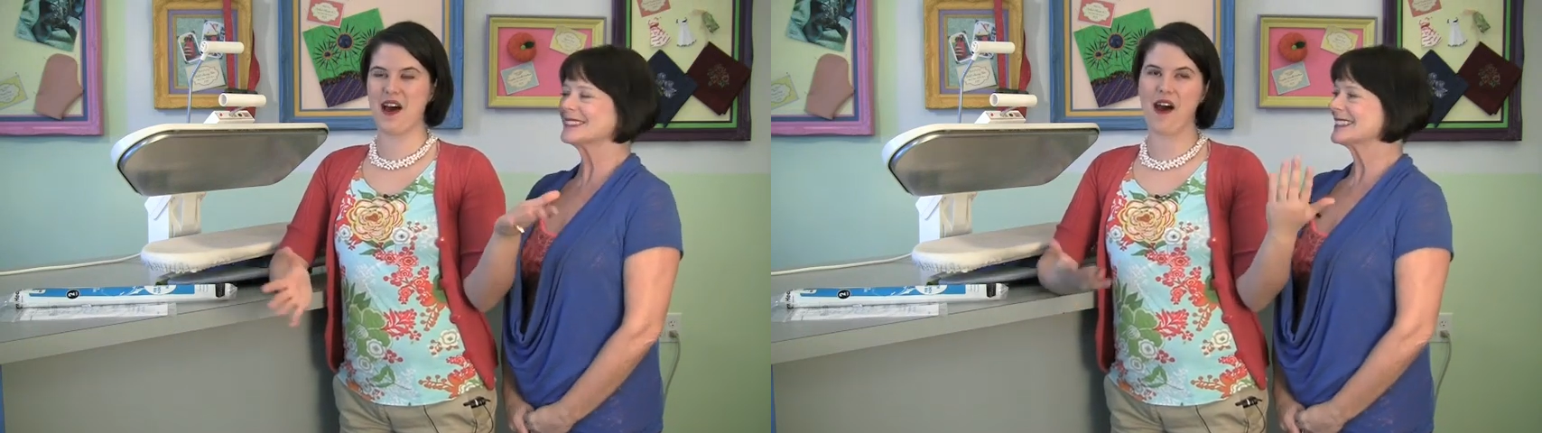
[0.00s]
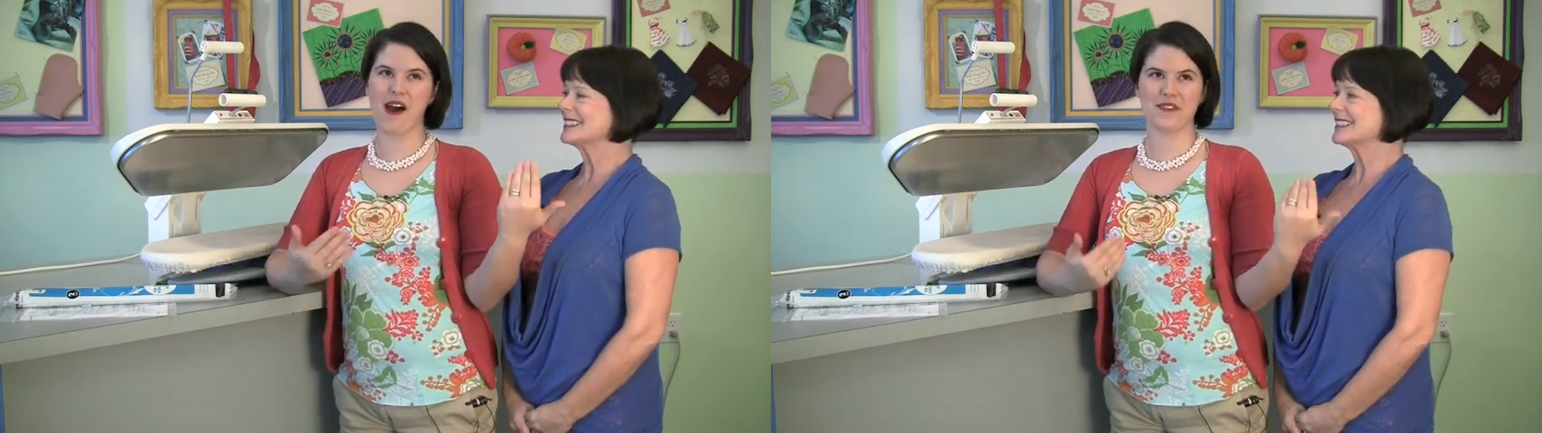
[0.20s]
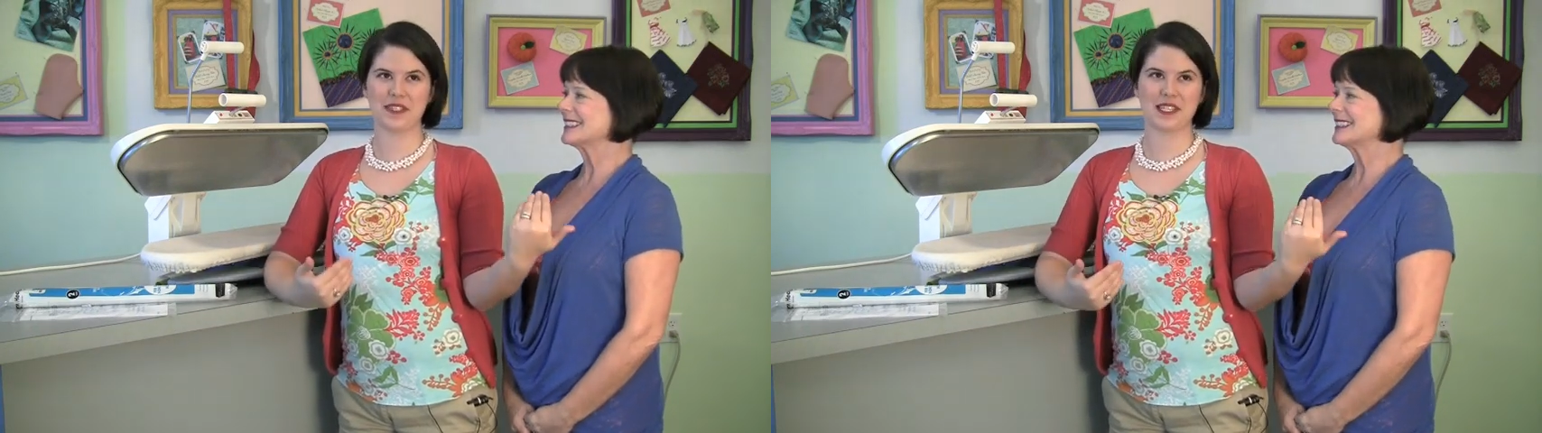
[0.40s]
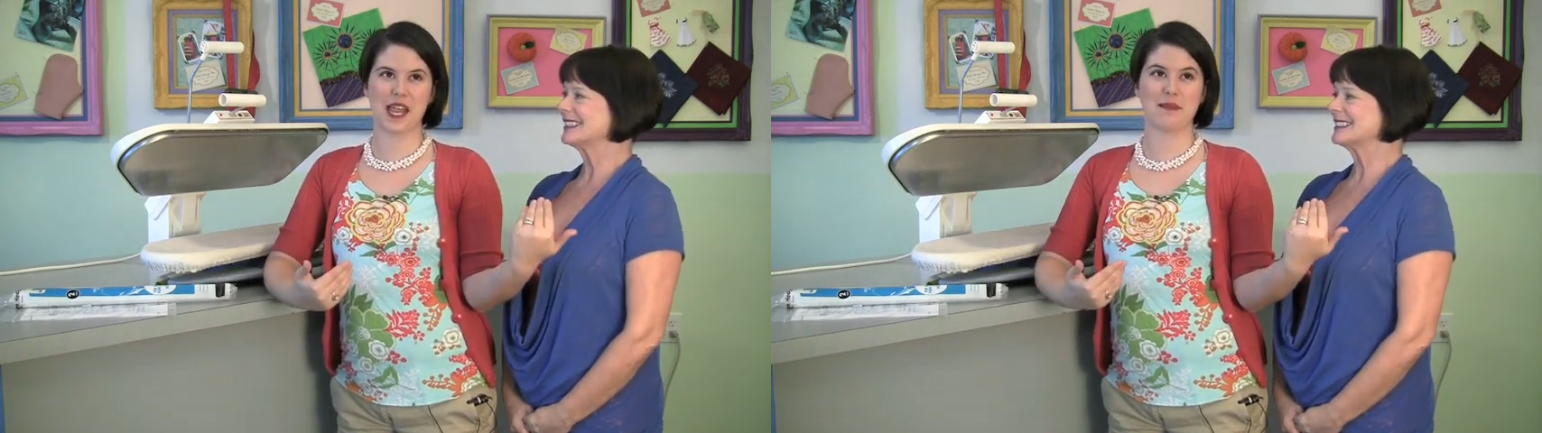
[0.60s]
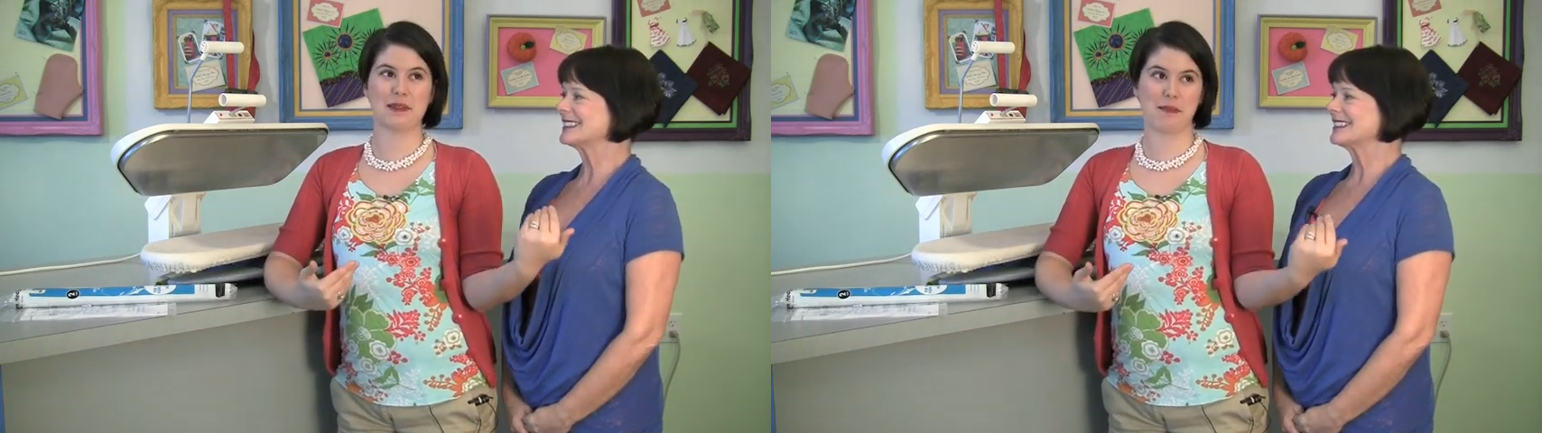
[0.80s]

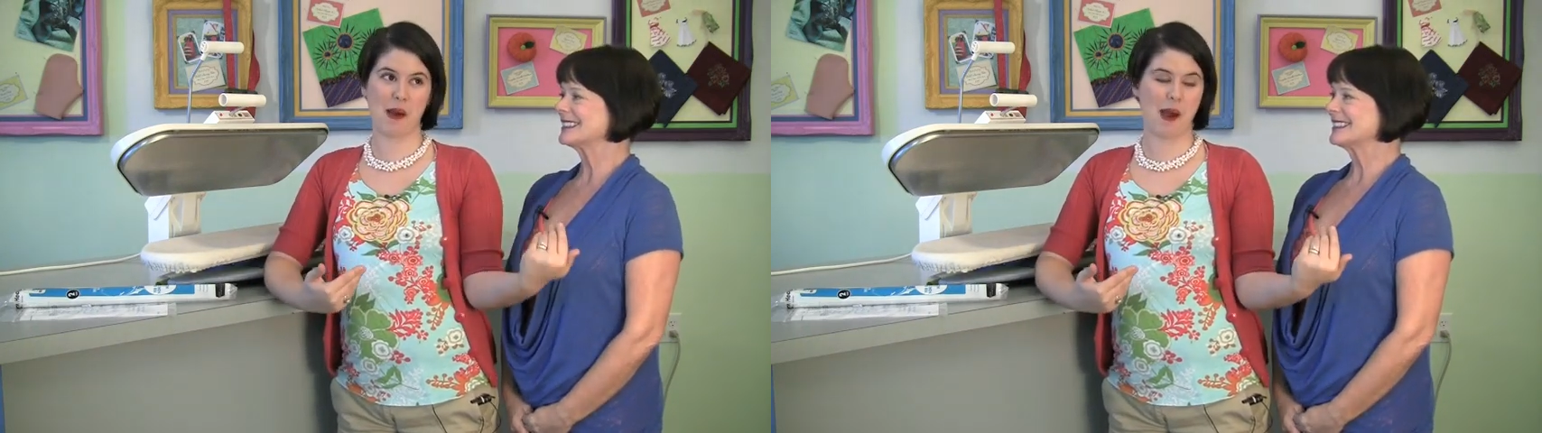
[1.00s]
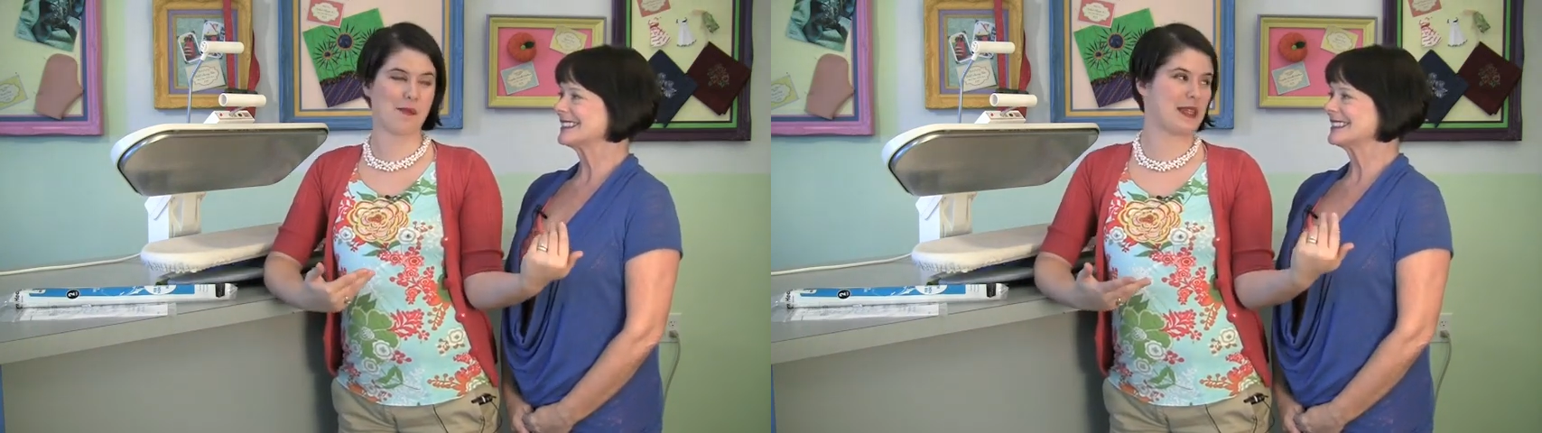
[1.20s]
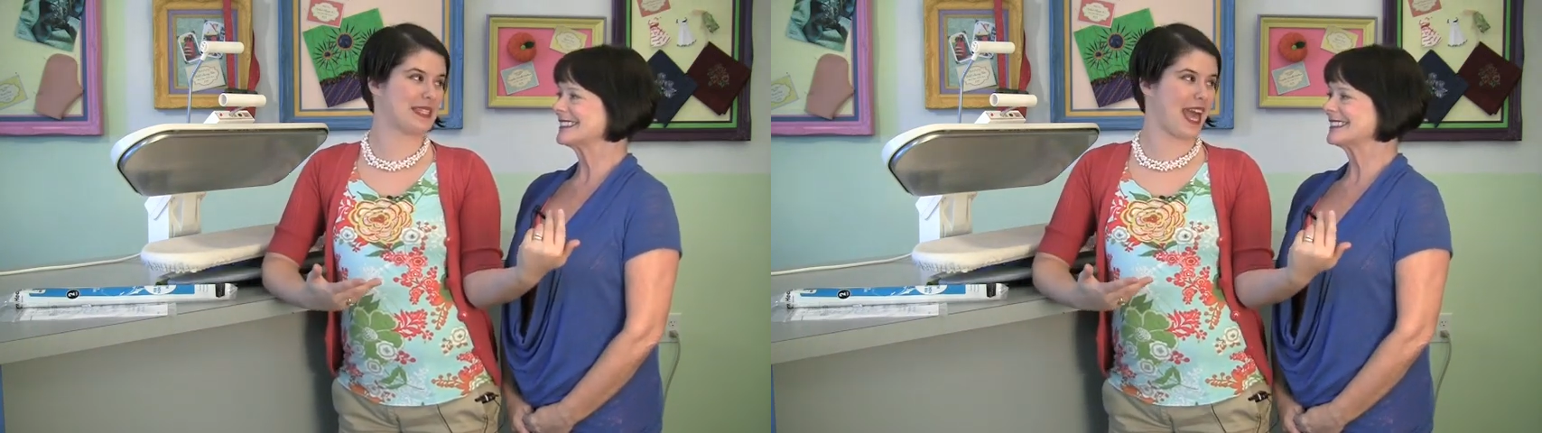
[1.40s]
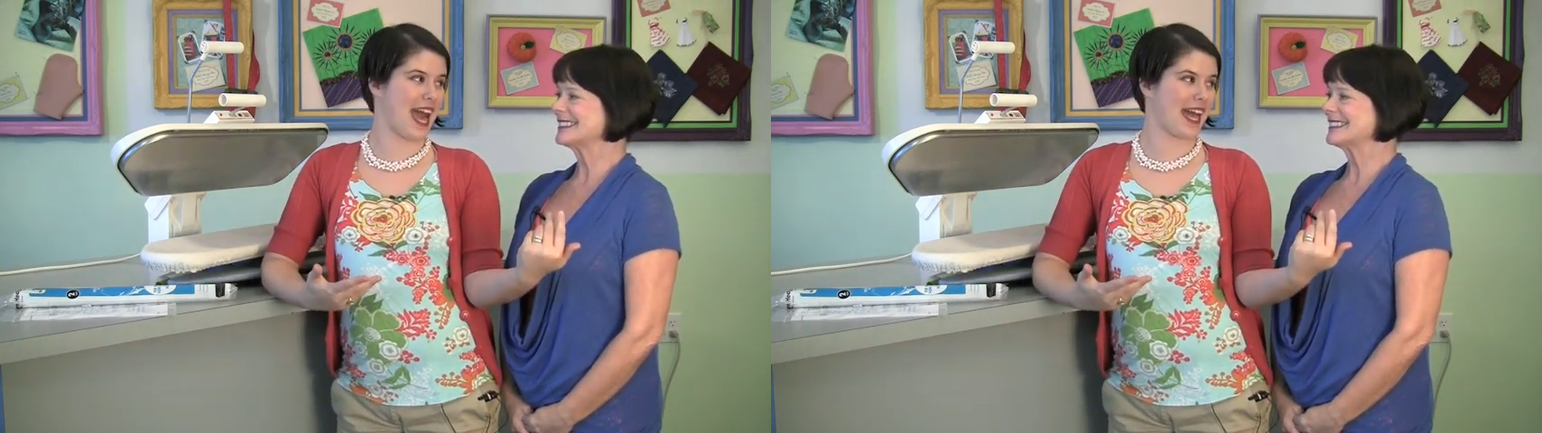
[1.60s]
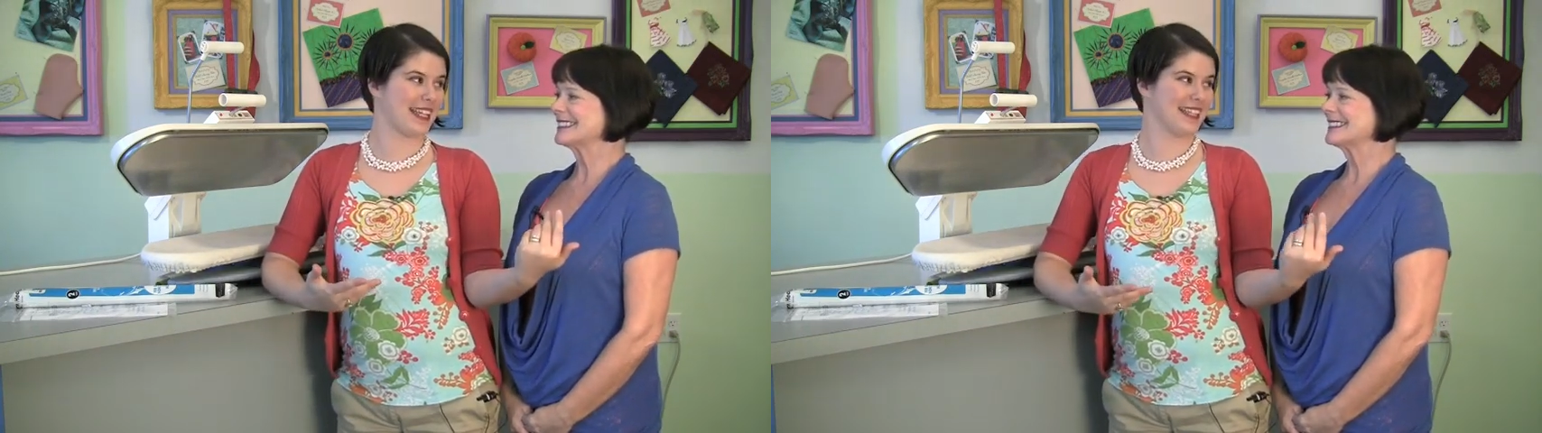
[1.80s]
Speaker 1: oftentimes mom has
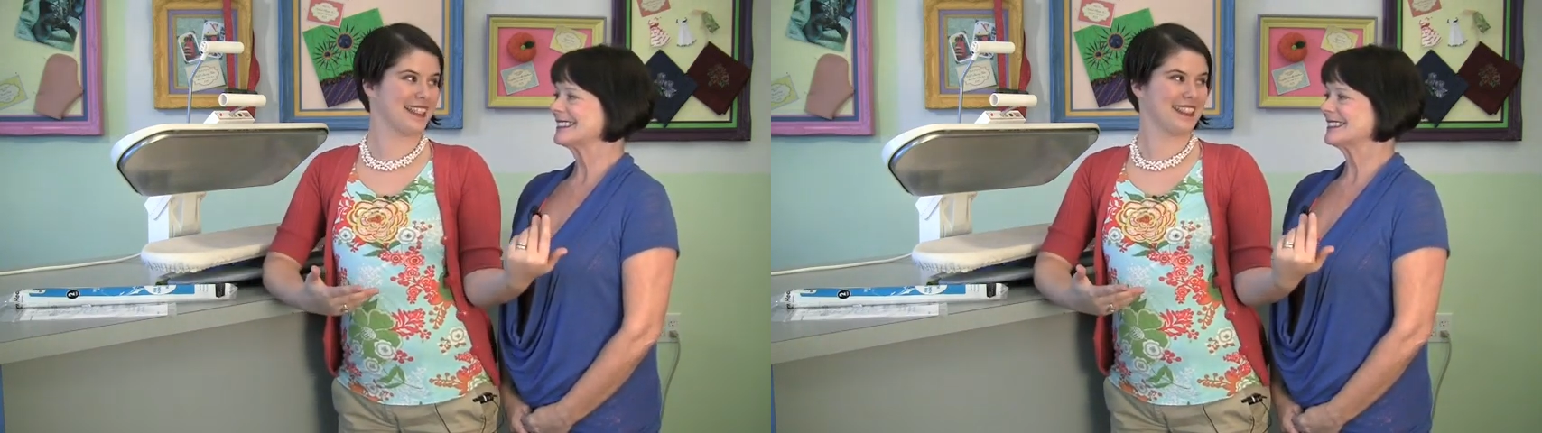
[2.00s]
had